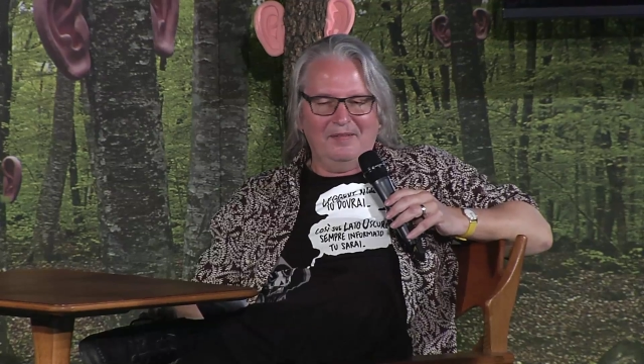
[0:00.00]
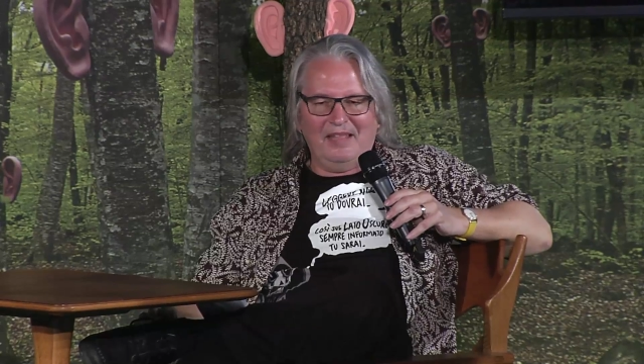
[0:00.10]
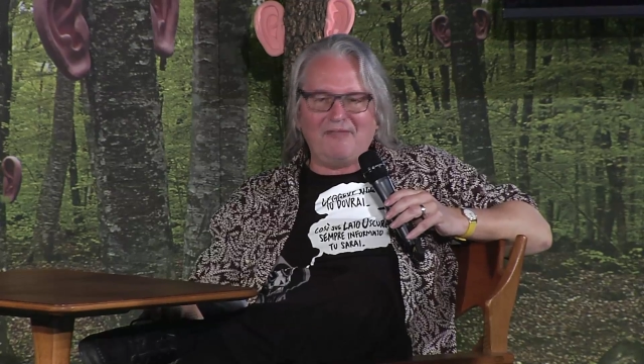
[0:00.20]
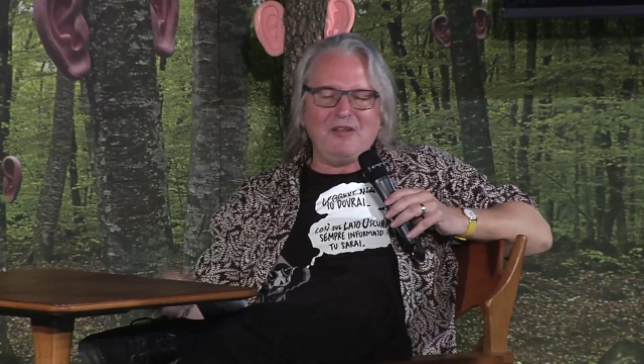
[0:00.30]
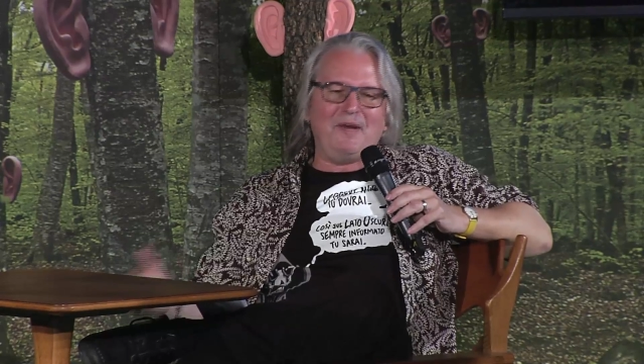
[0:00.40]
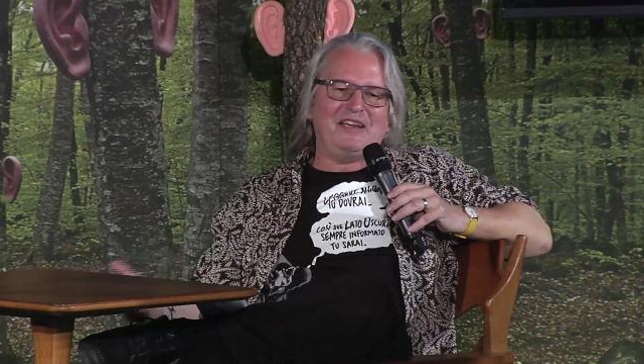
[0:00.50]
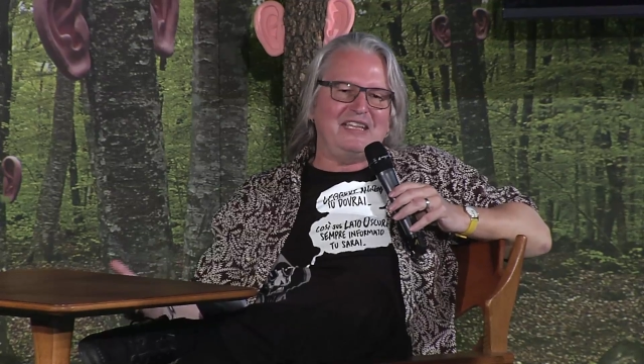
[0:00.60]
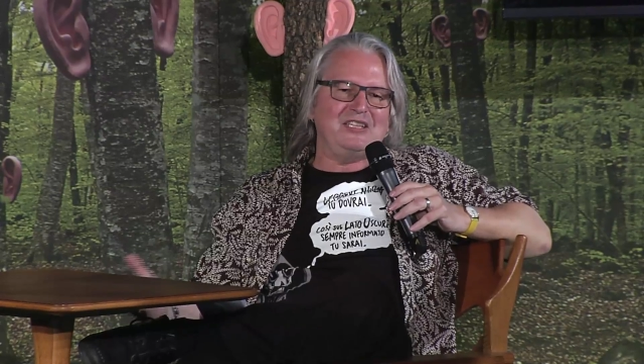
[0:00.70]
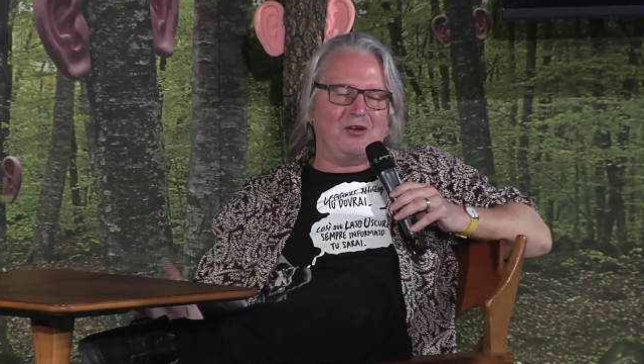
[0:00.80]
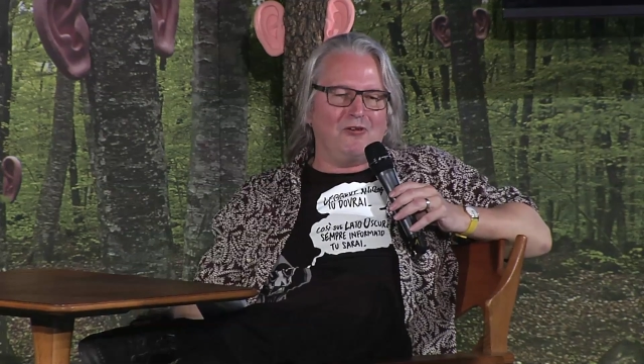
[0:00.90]
Everybody
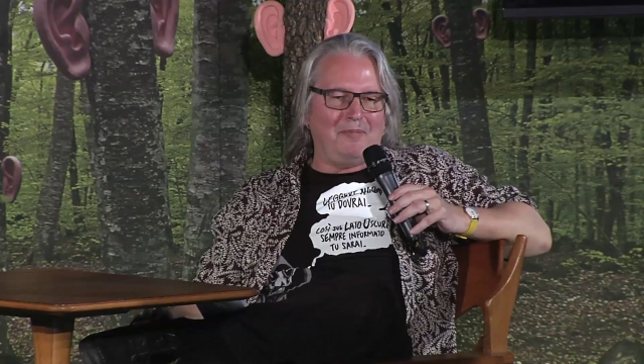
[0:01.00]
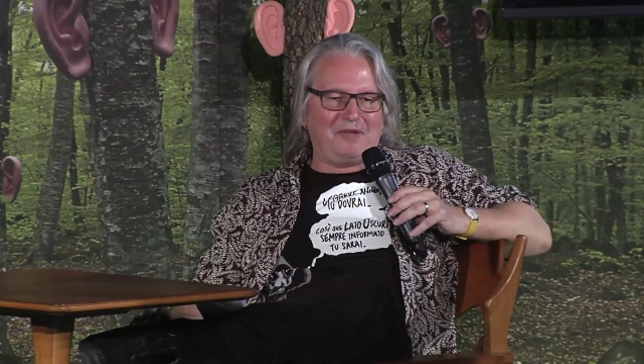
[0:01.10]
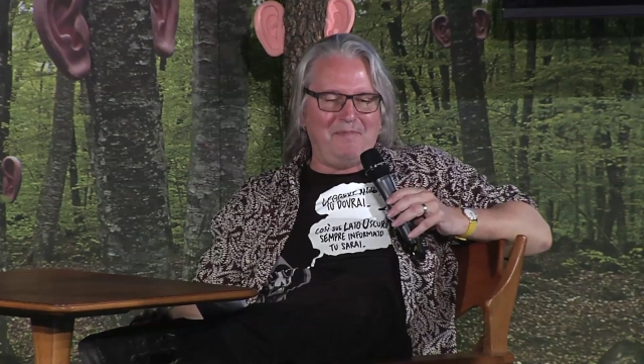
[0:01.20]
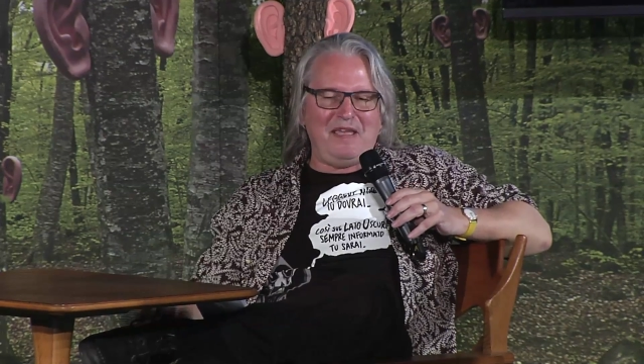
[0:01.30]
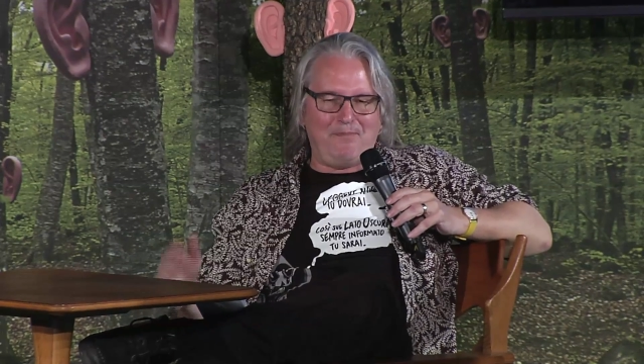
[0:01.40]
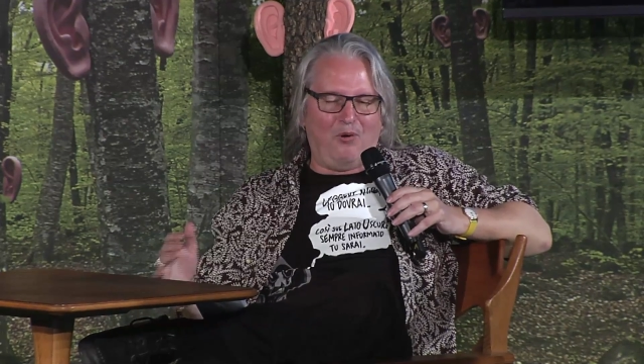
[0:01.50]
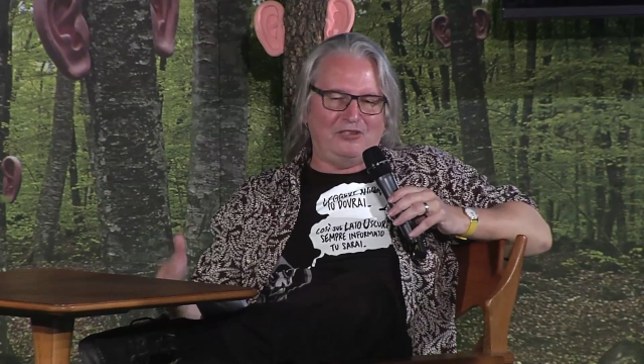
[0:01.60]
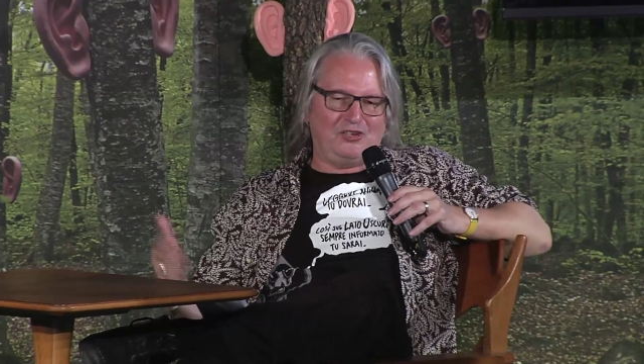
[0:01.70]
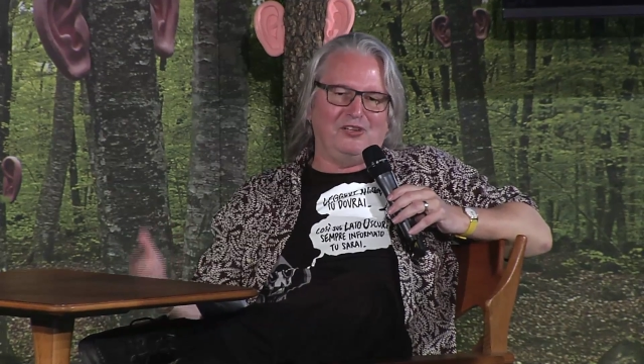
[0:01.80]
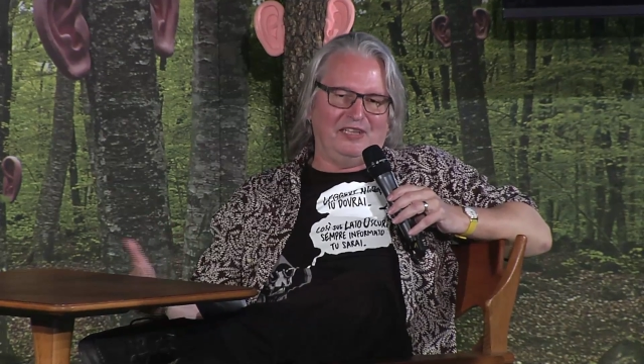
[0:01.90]
in Europe could be
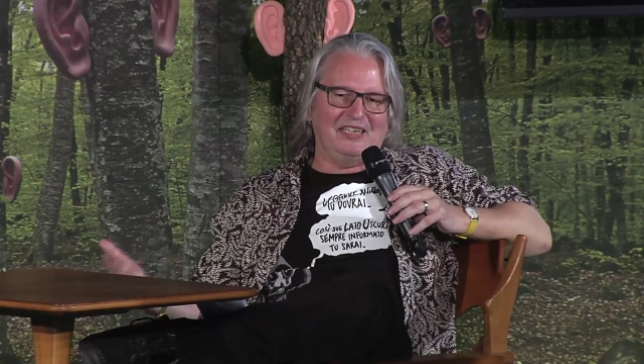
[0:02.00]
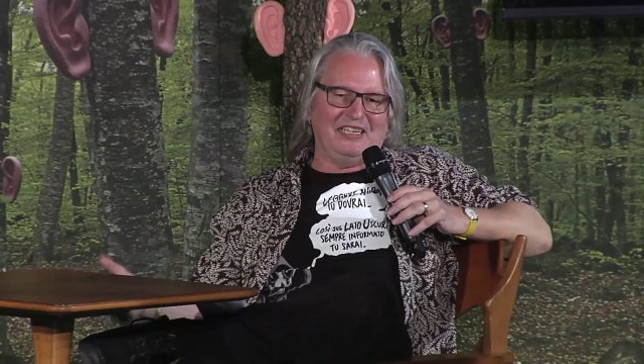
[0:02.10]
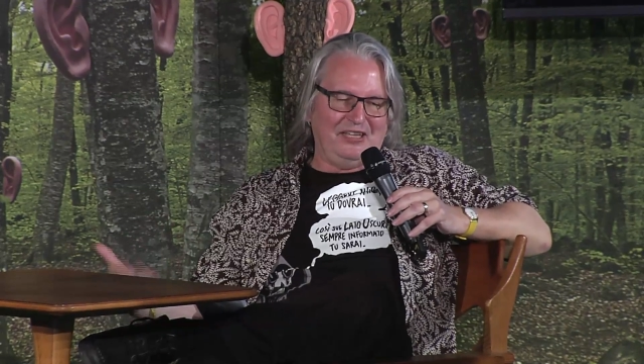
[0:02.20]
Portugal, Italy,